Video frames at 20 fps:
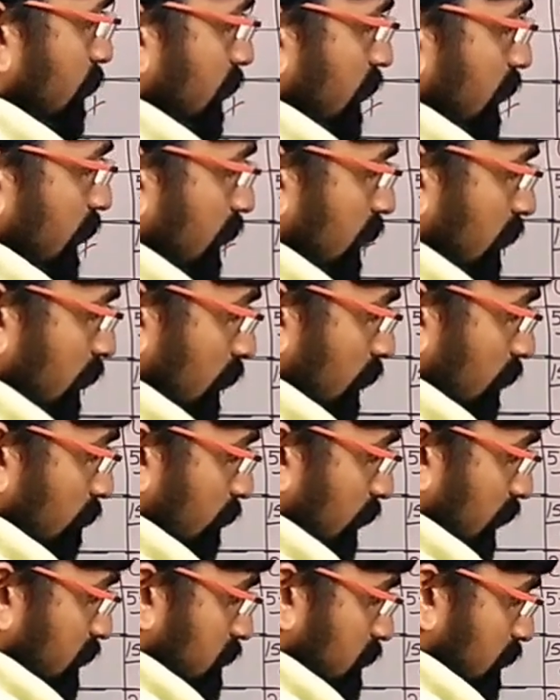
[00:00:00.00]
20,
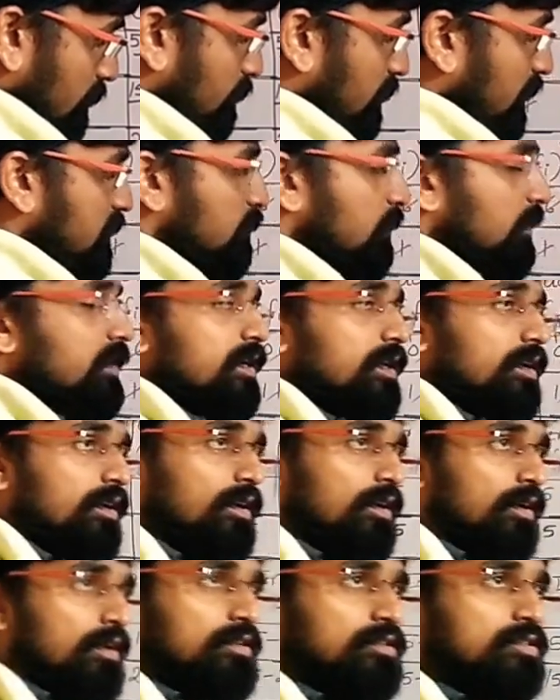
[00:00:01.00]
plus 10, plus 20.
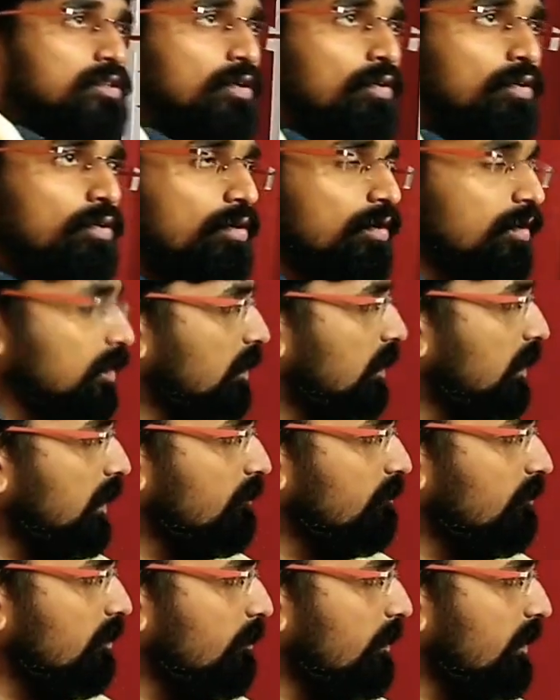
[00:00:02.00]
So it
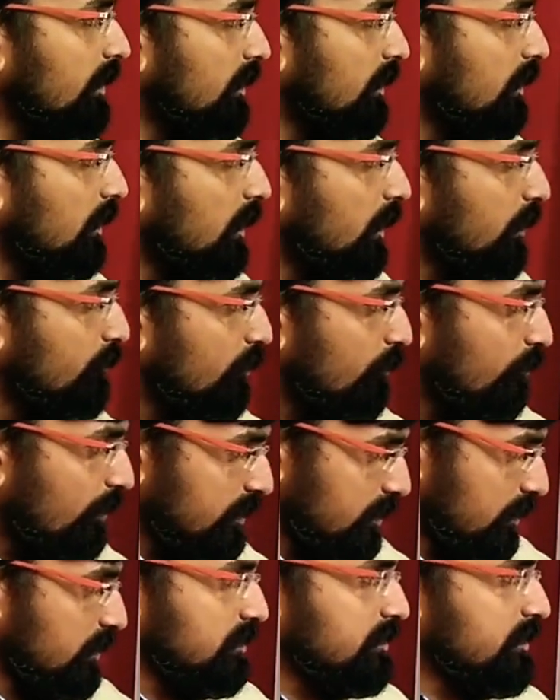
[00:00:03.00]
will be, if you for
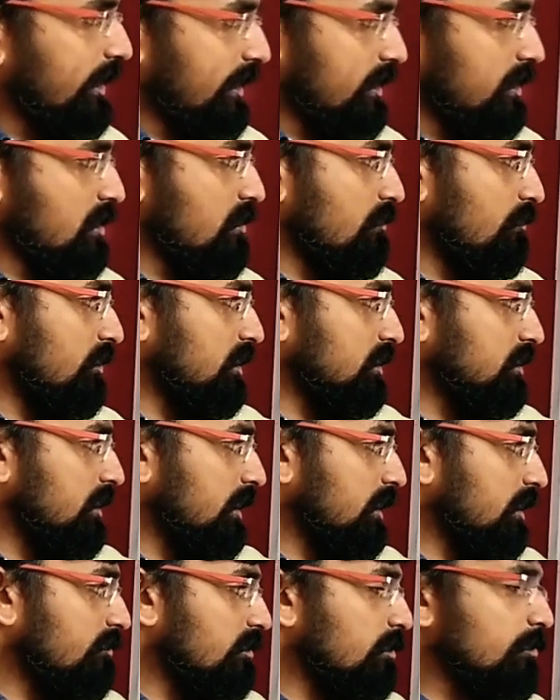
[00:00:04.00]
the check
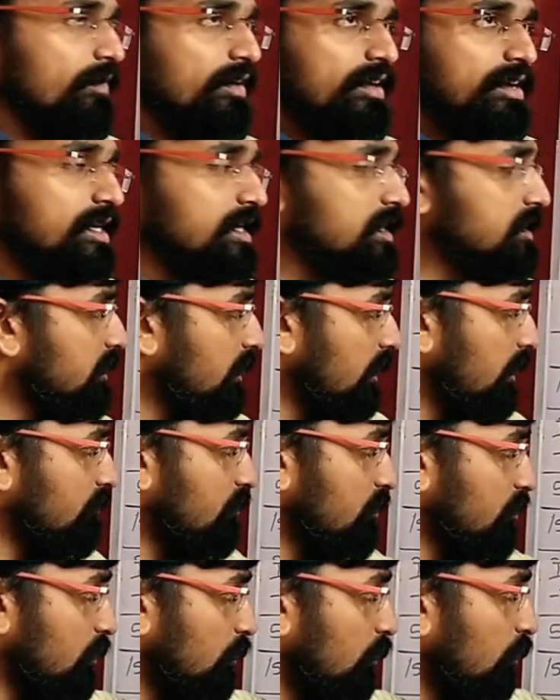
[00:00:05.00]
it will be very easy. If
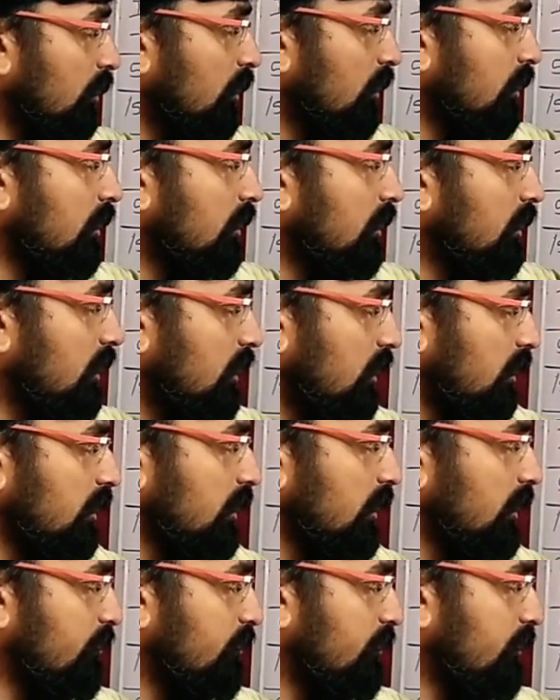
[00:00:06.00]
you do
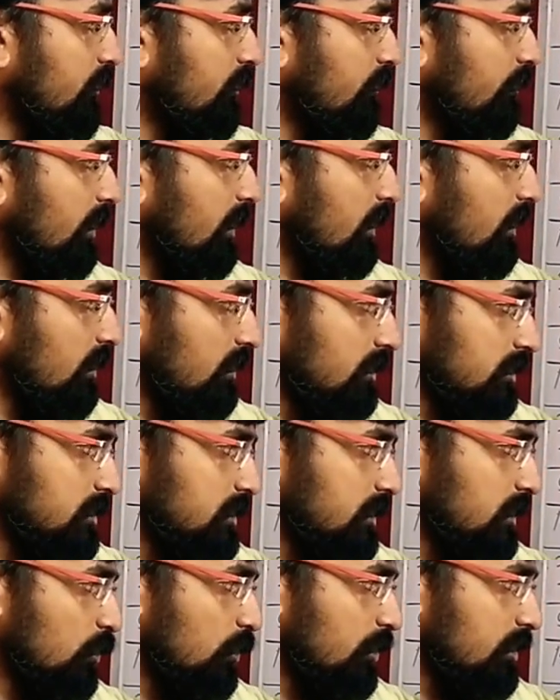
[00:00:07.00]
if
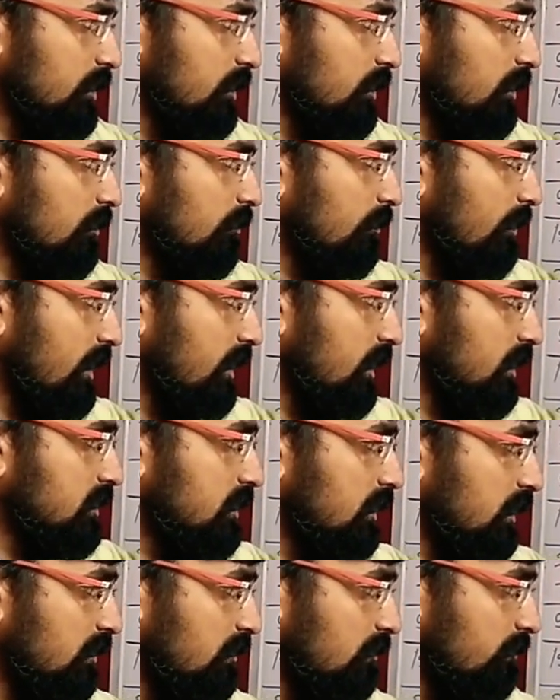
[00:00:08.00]
0 here, minus
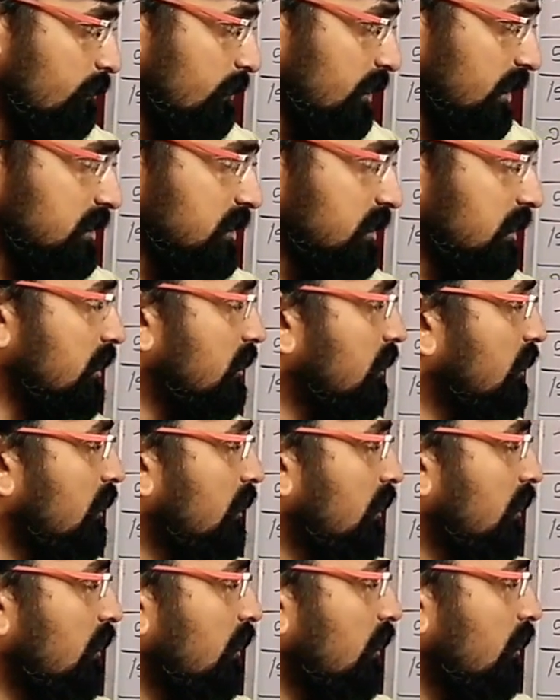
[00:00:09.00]
10, plus 10,
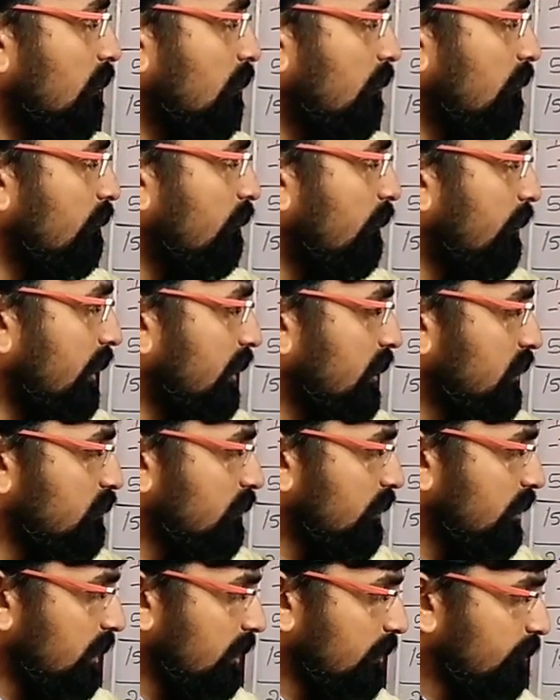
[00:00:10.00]
minus
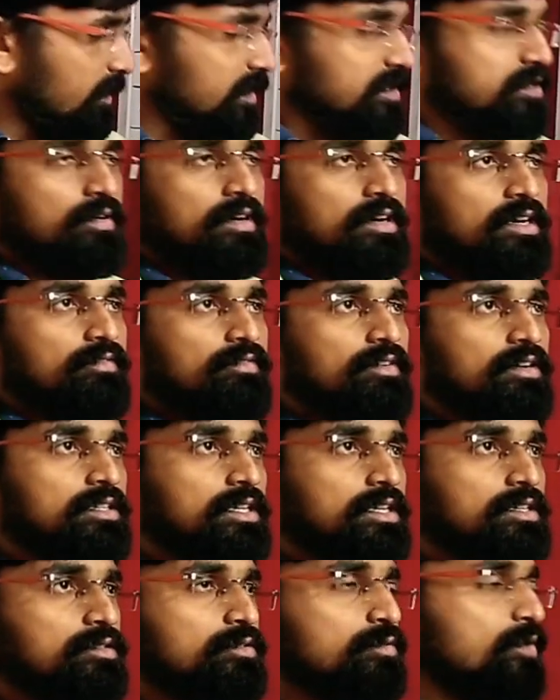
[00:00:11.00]
20, plus 20. For
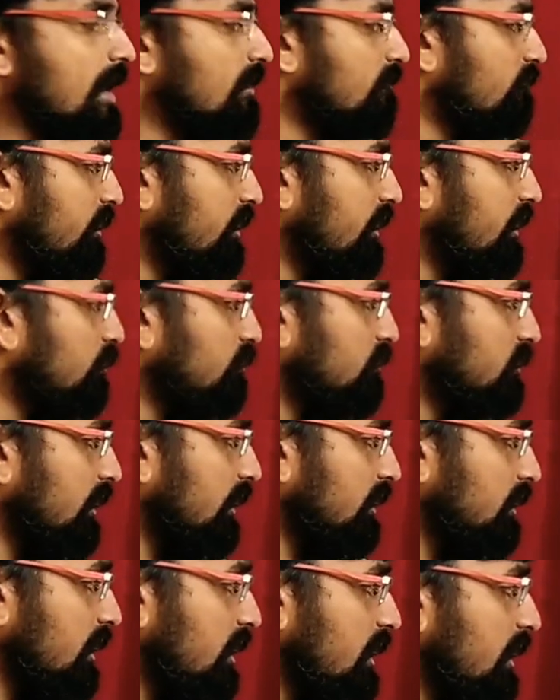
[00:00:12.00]
this we need to
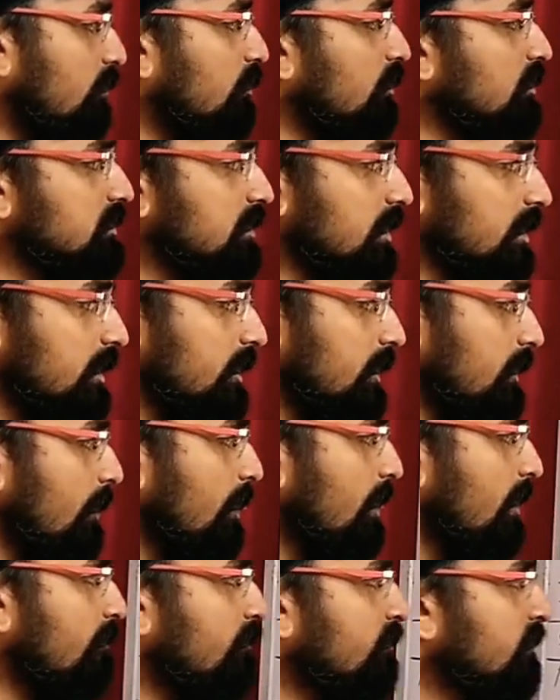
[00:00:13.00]
select a equals 30,